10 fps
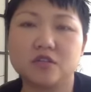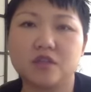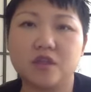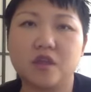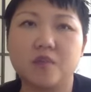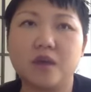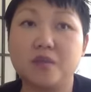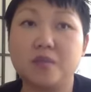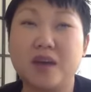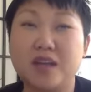to think about
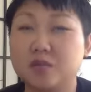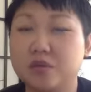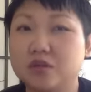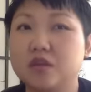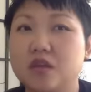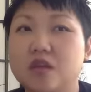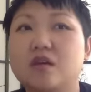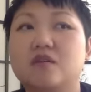the possibility